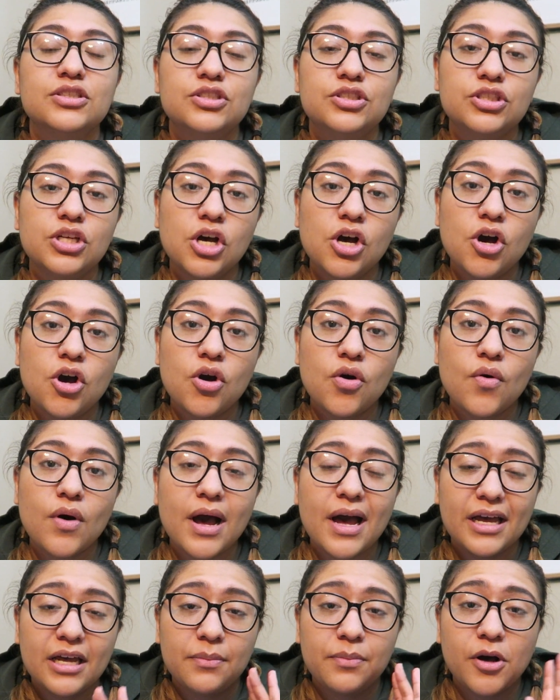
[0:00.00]

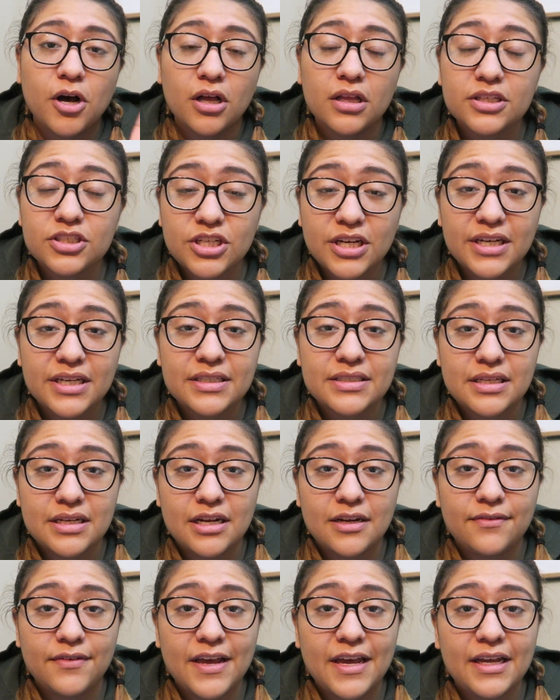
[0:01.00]
So I apologize in
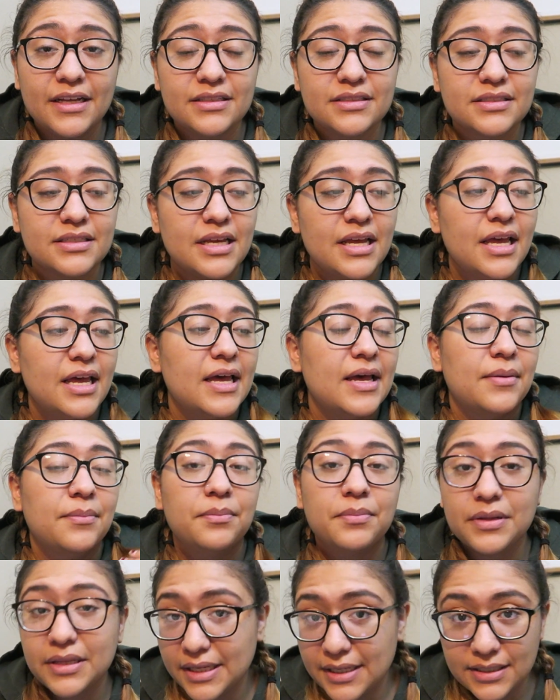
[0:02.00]
advance.
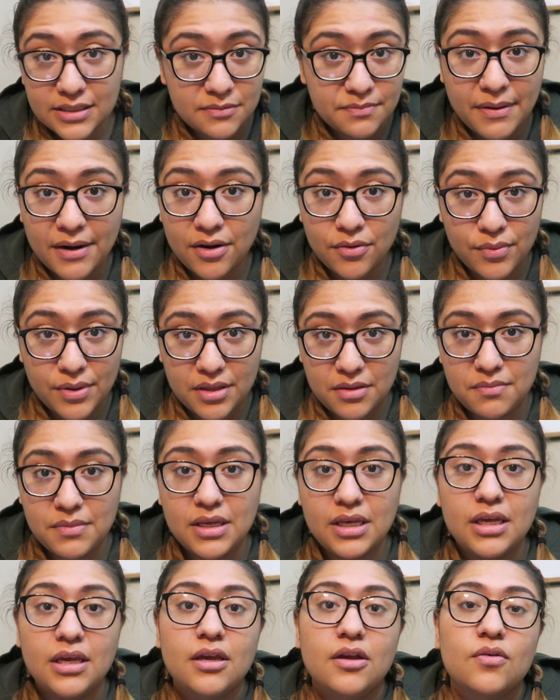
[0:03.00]
Please bear with
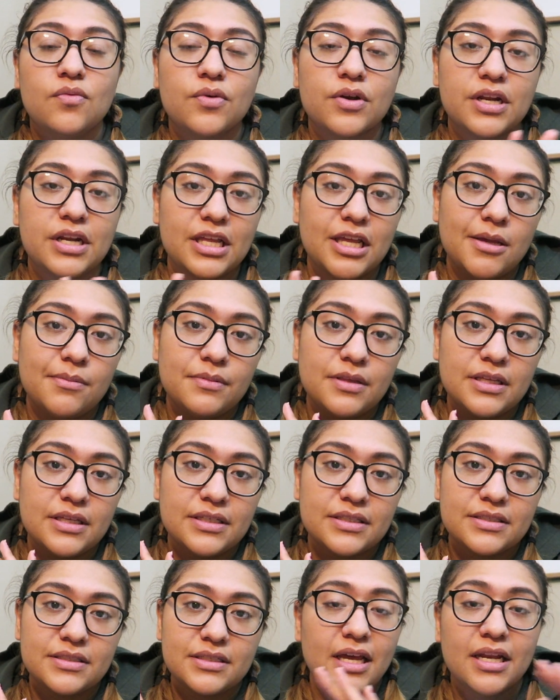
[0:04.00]
me. We're gonna keep
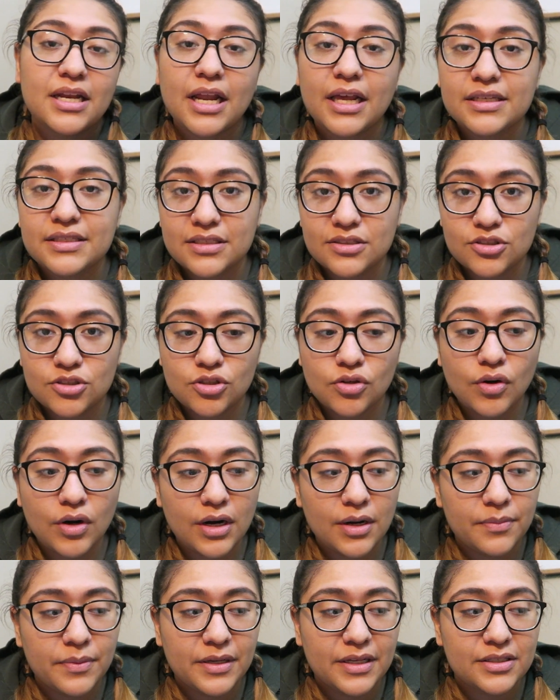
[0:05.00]
this nice and
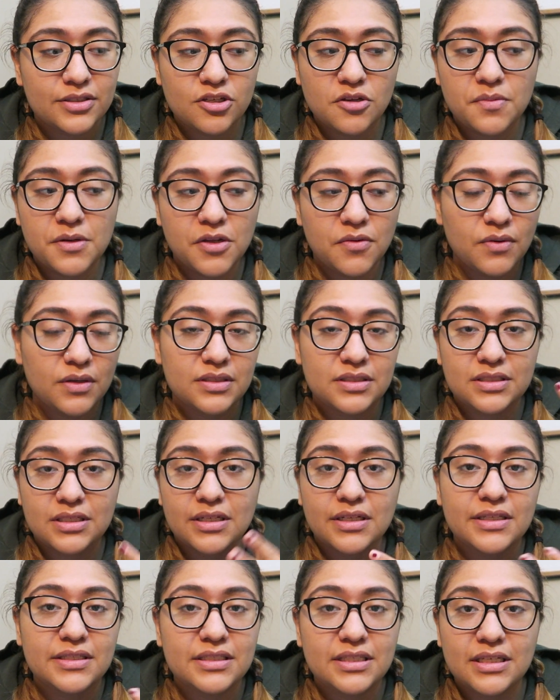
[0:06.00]
short because nobody wants
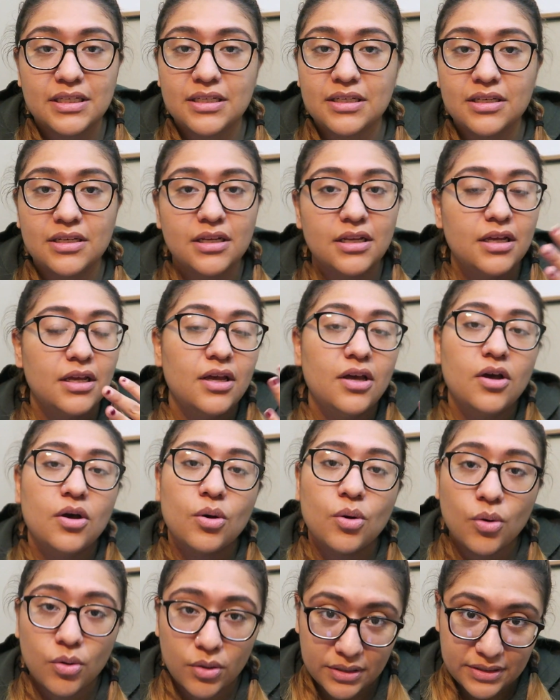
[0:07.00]
to listen
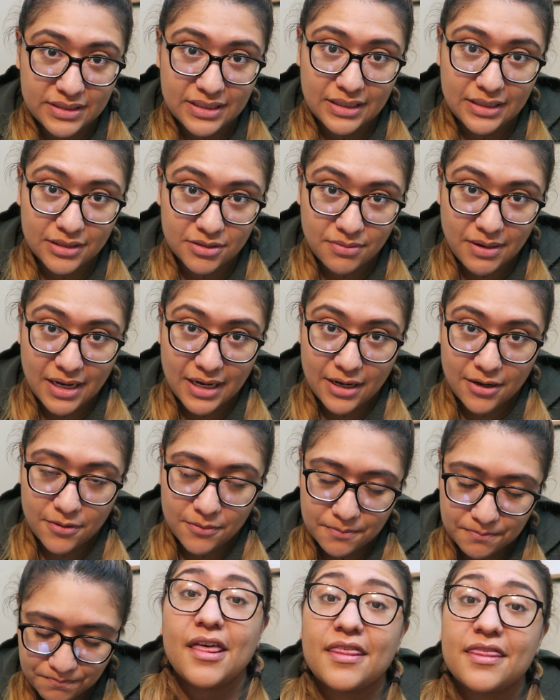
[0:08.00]
or see this right
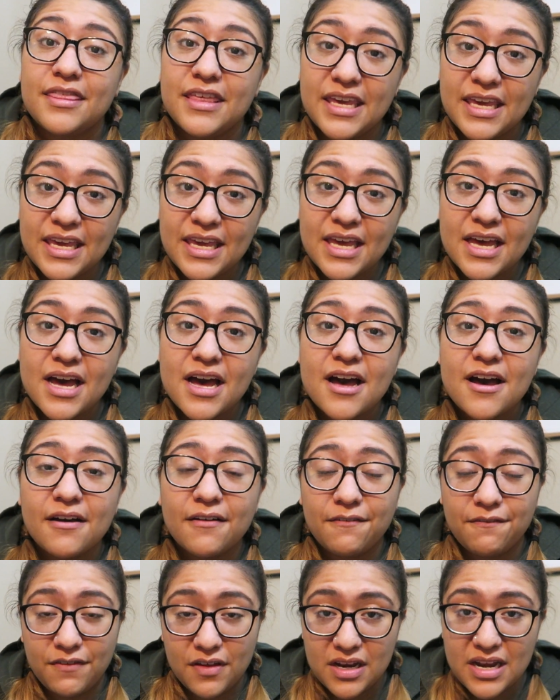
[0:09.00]
now. The
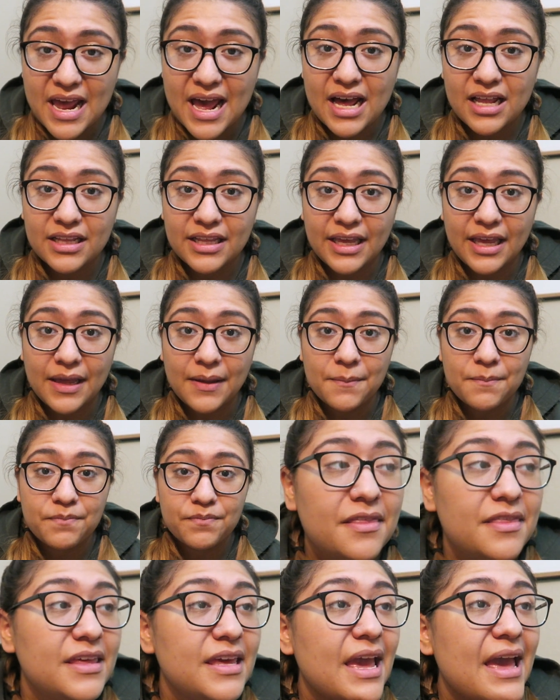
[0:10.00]
finale,
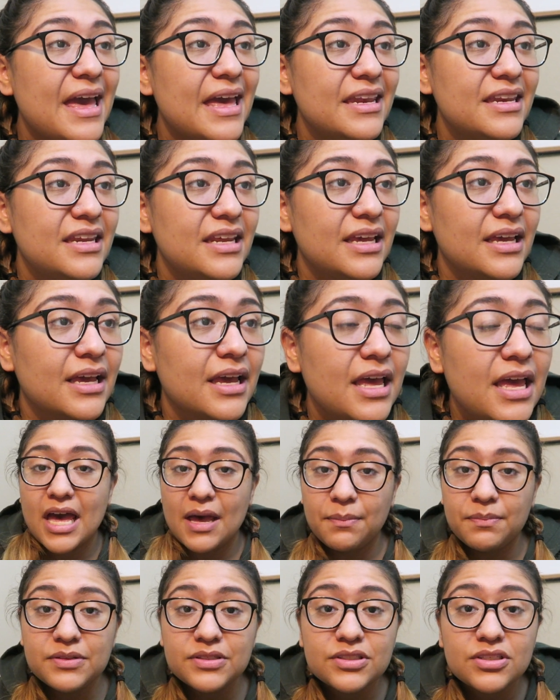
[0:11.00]
the ending,
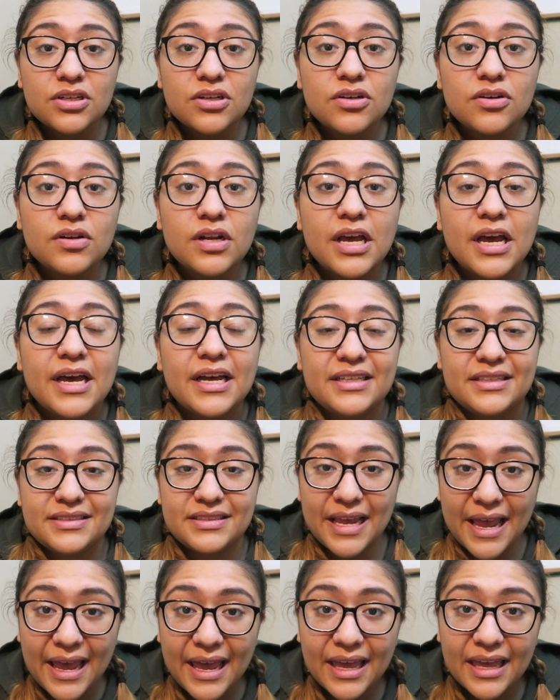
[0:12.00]
episode
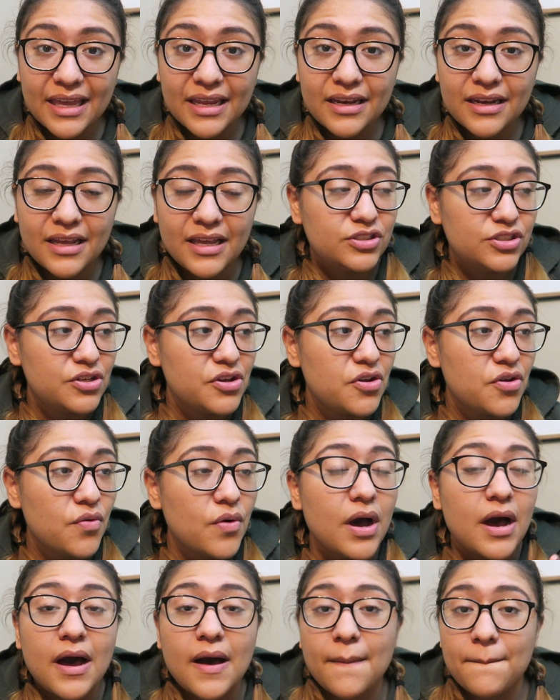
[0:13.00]
10
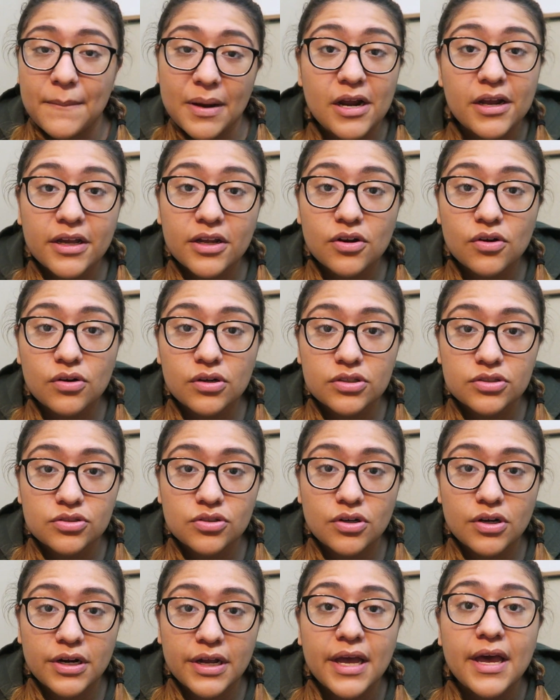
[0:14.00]
to American Horror
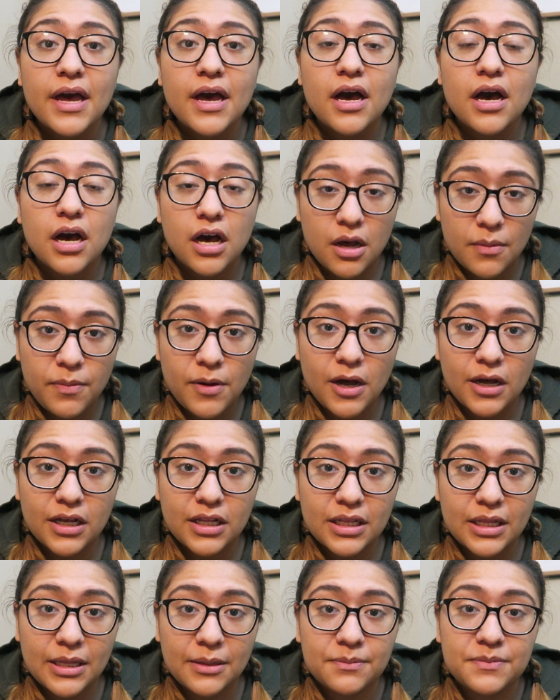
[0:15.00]
Story
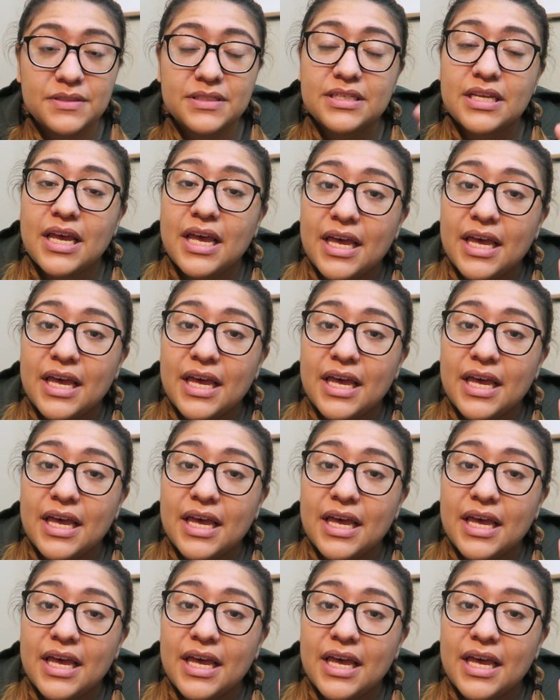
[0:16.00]
Apocalypse.